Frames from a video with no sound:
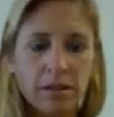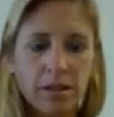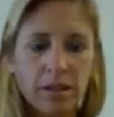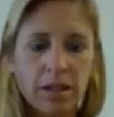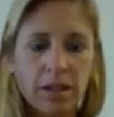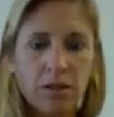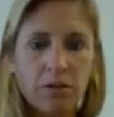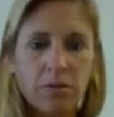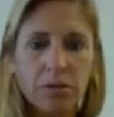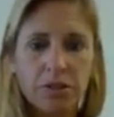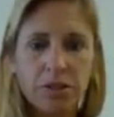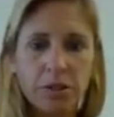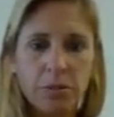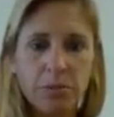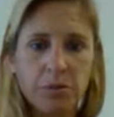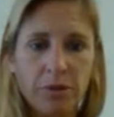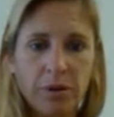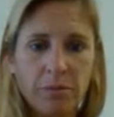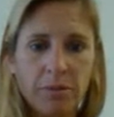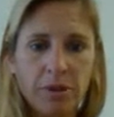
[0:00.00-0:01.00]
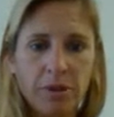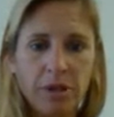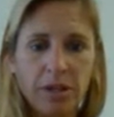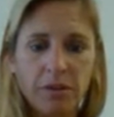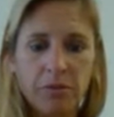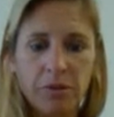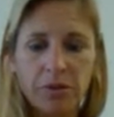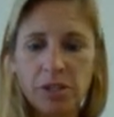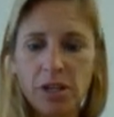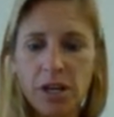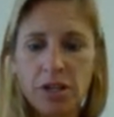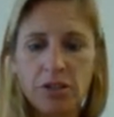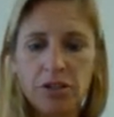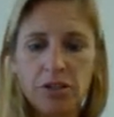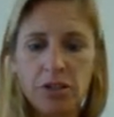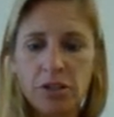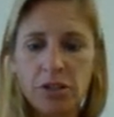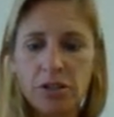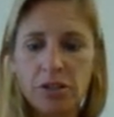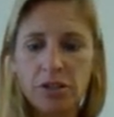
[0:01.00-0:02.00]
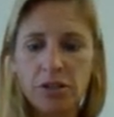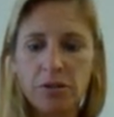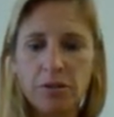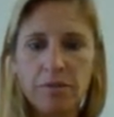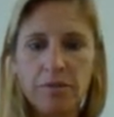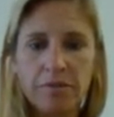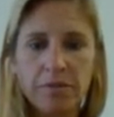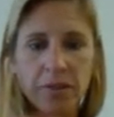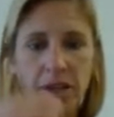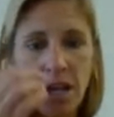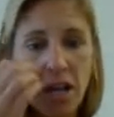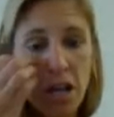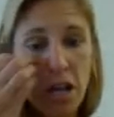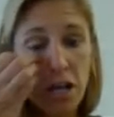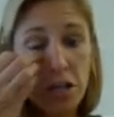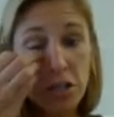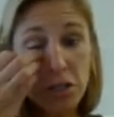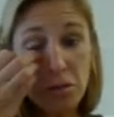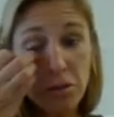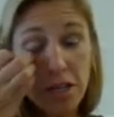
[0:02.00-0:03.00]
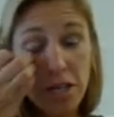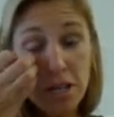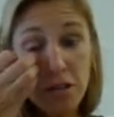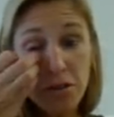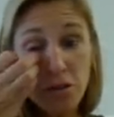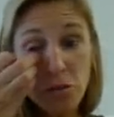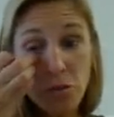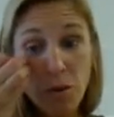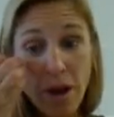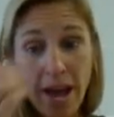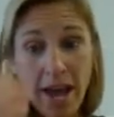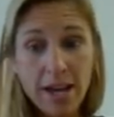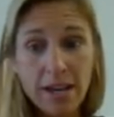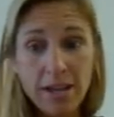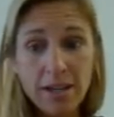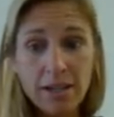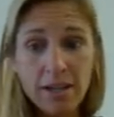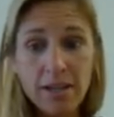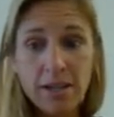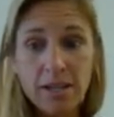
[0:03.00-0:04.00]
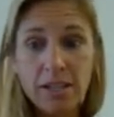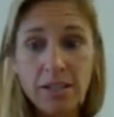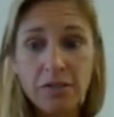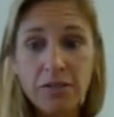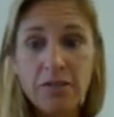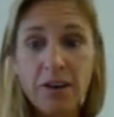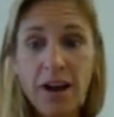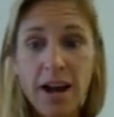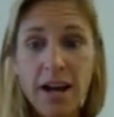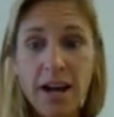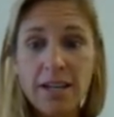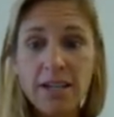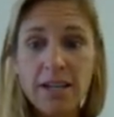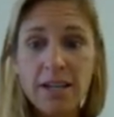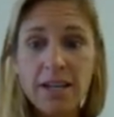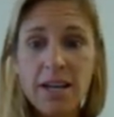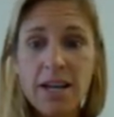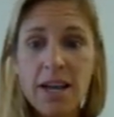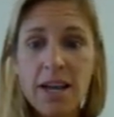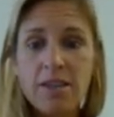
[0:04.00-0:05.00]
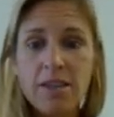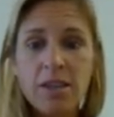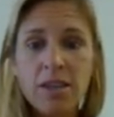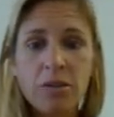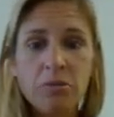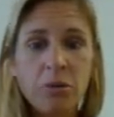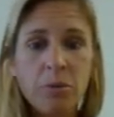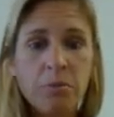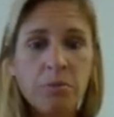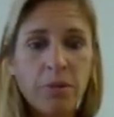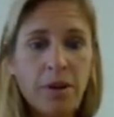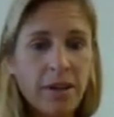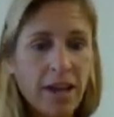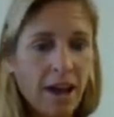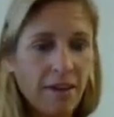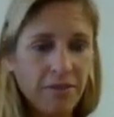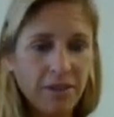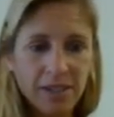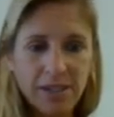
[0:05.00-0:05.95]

equals the perimeter, equals 102. So either way is fine. You will have the